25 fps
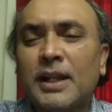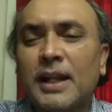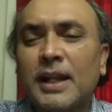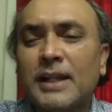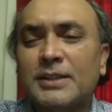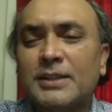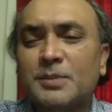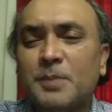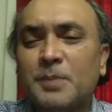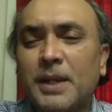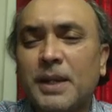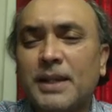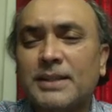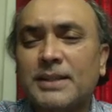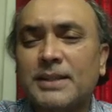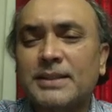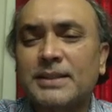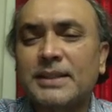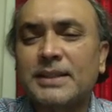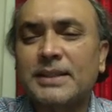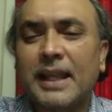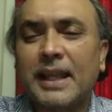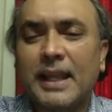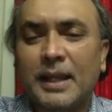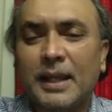aspects,
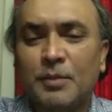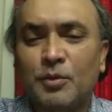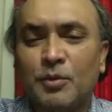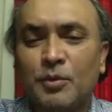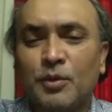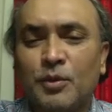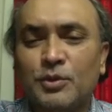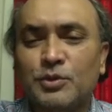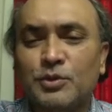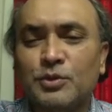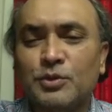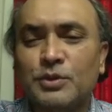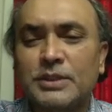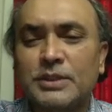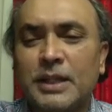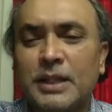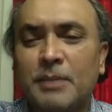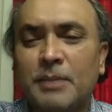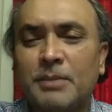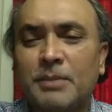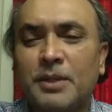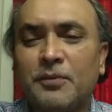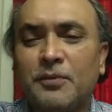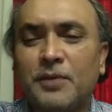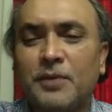they have also
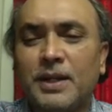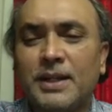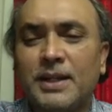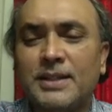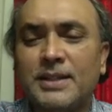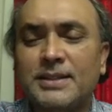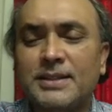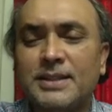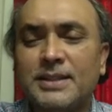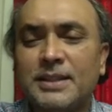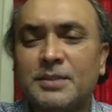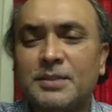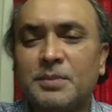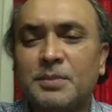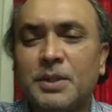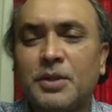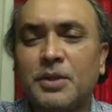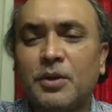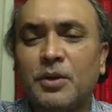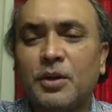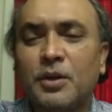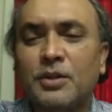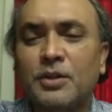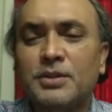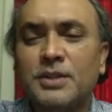some differences
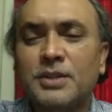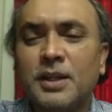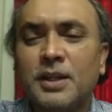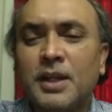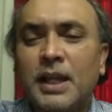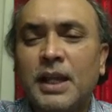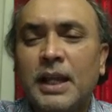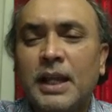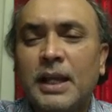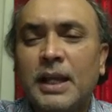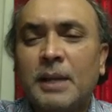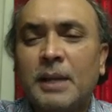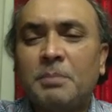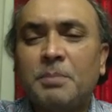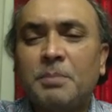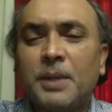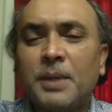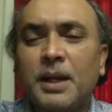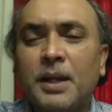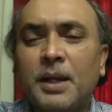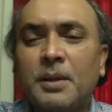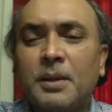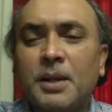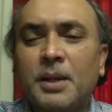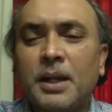because
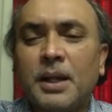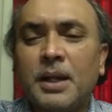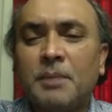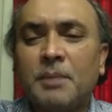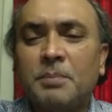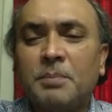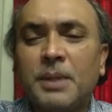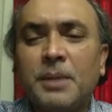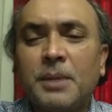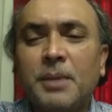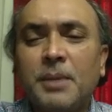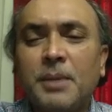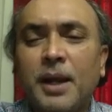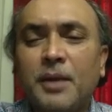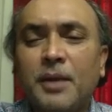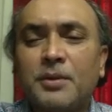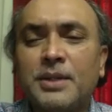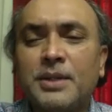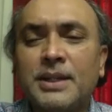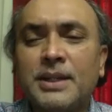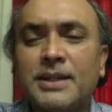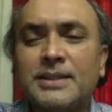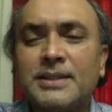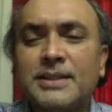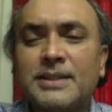
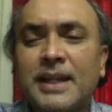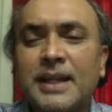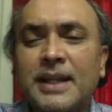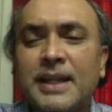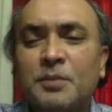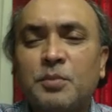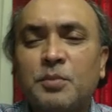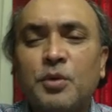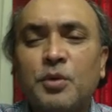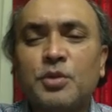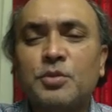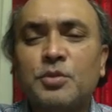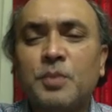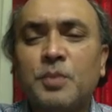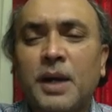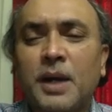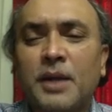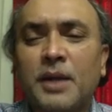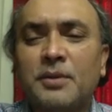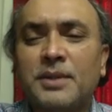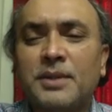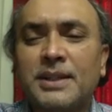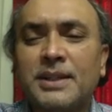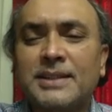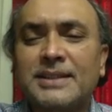prebiotics and
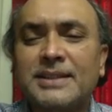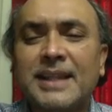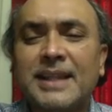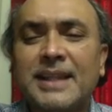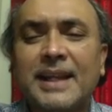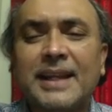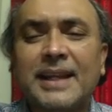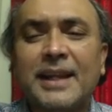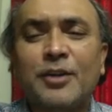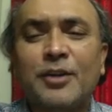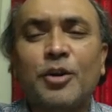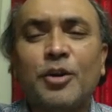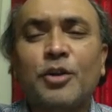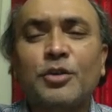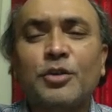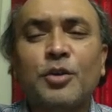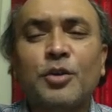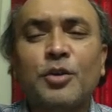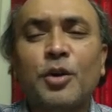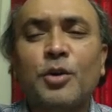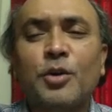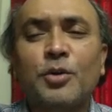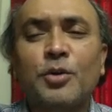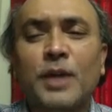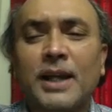postbiotics, they cannot
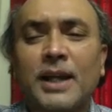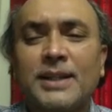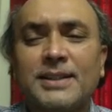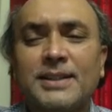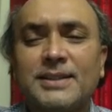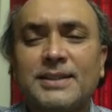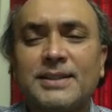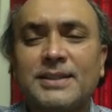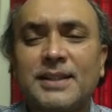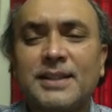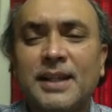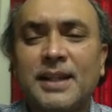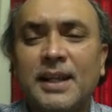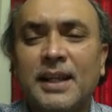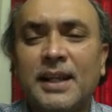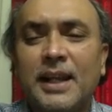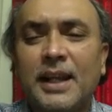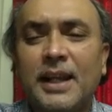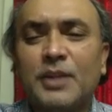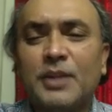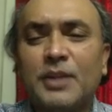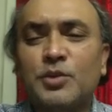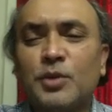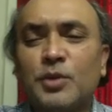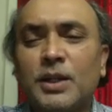colonize.
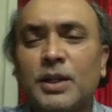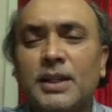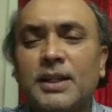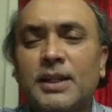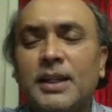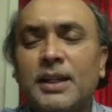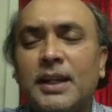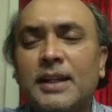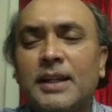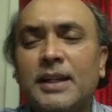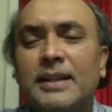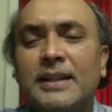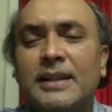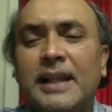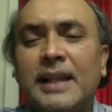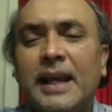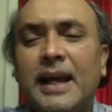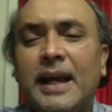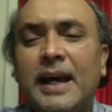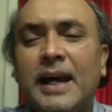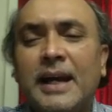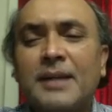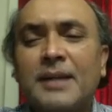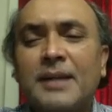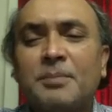Actually, they
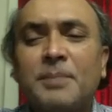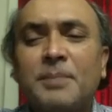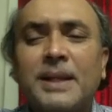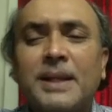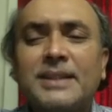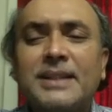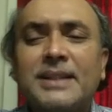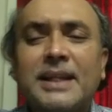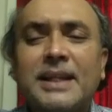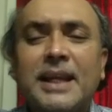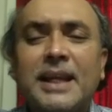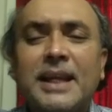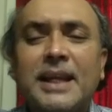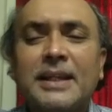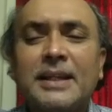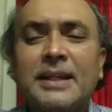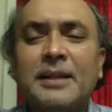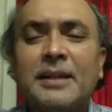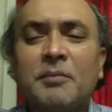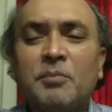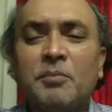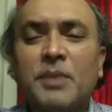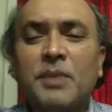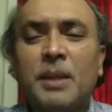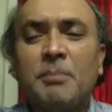are
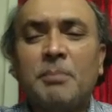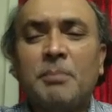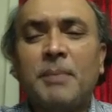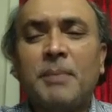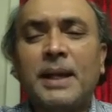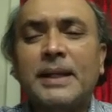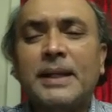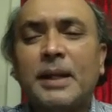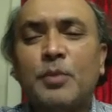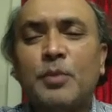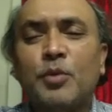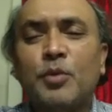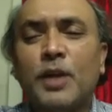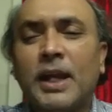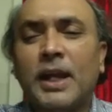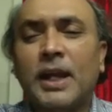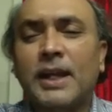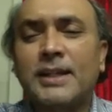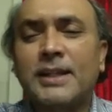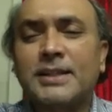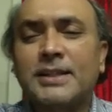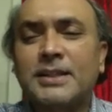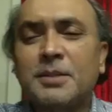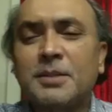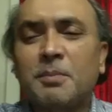basically
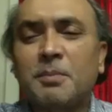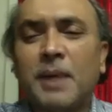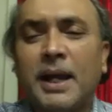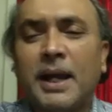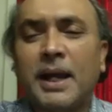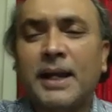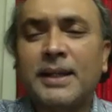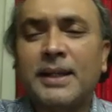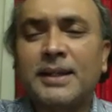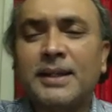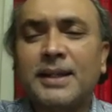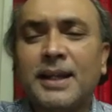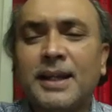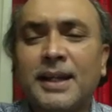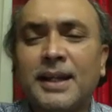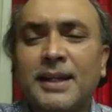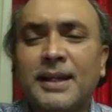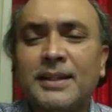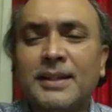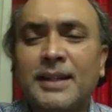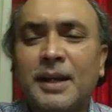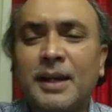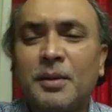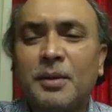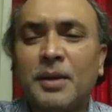metabolized by
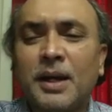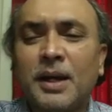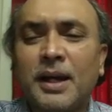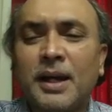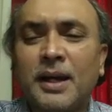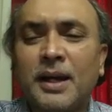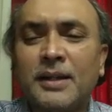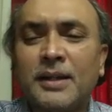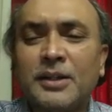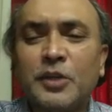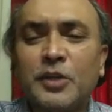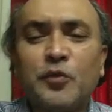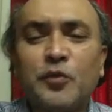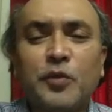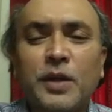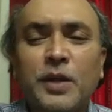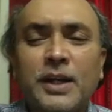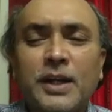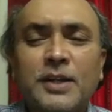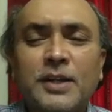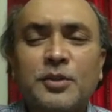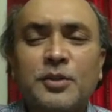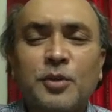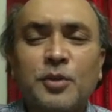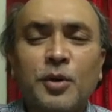the
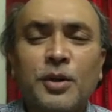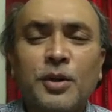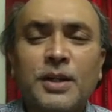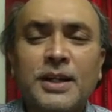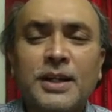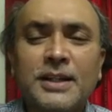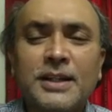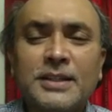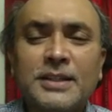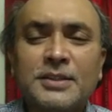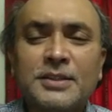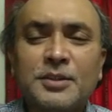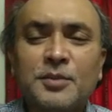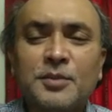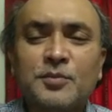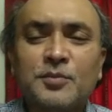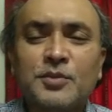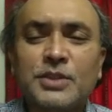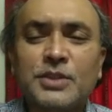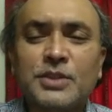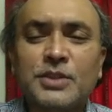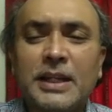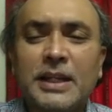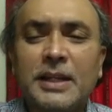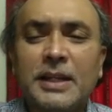different
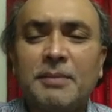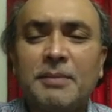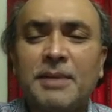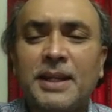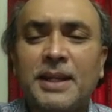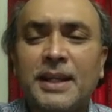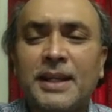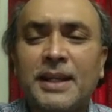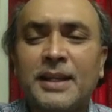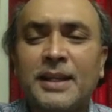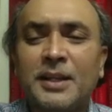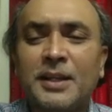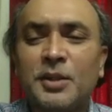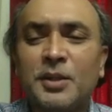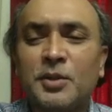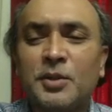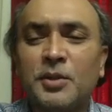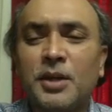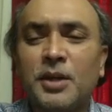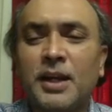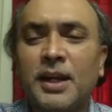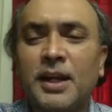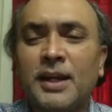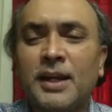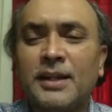organisms living
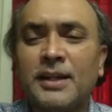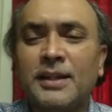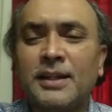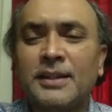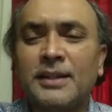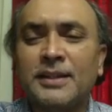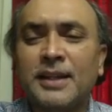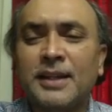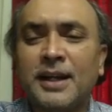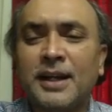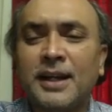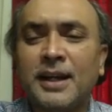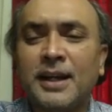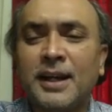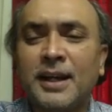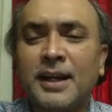in the